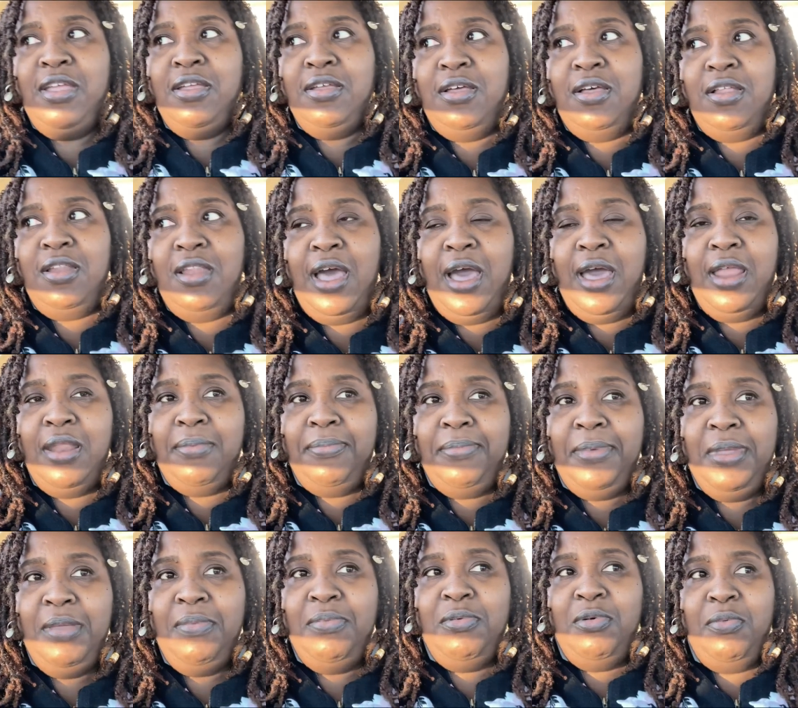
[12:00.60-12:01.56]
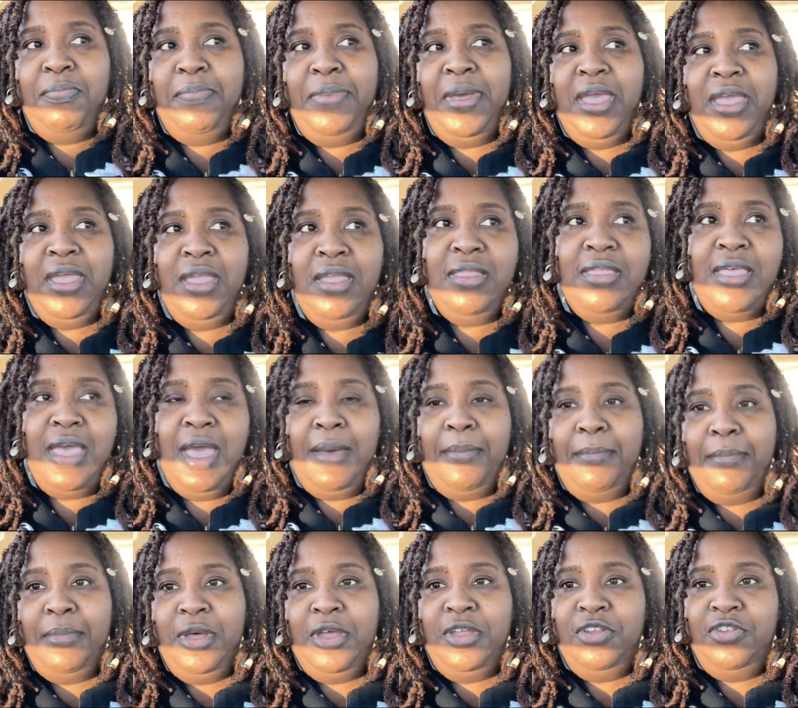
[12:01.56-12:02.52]
a lot of people pay that
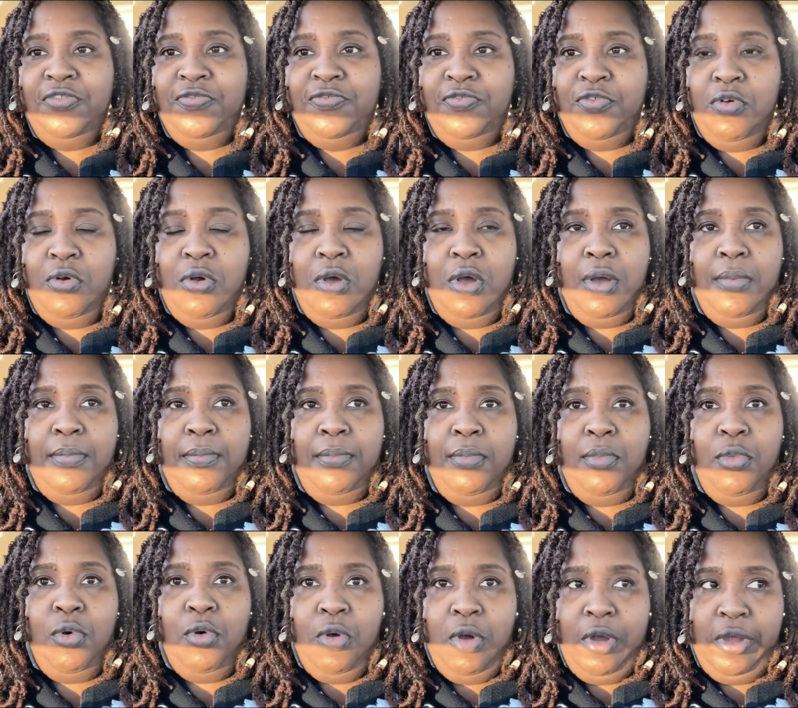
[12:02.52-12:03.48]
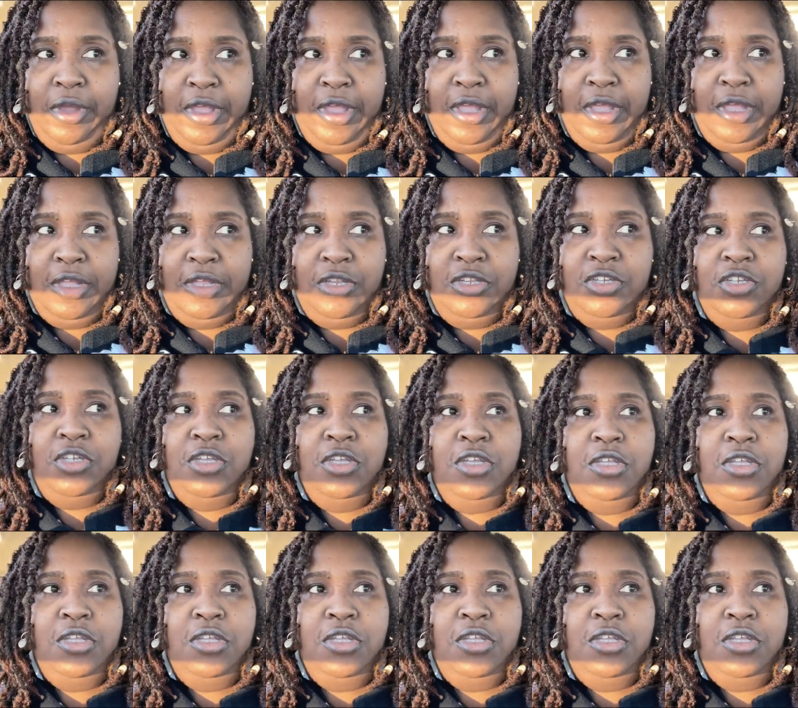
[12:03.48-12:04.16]
much for a mortgage.